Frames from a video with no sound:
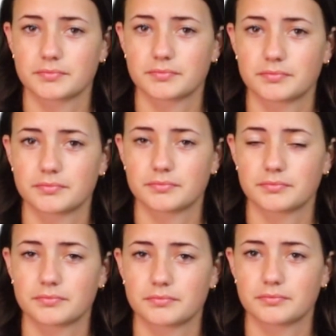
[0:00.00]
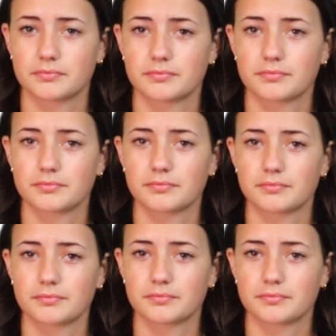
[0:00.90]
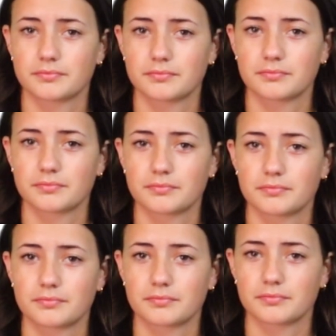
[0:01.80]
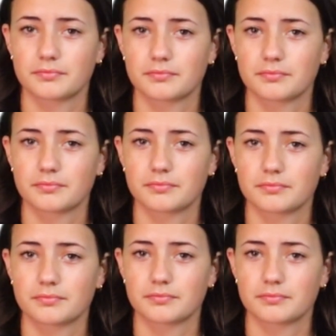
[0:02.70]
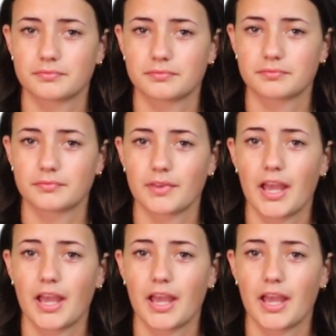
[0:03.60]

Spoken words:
This person isn't speaking.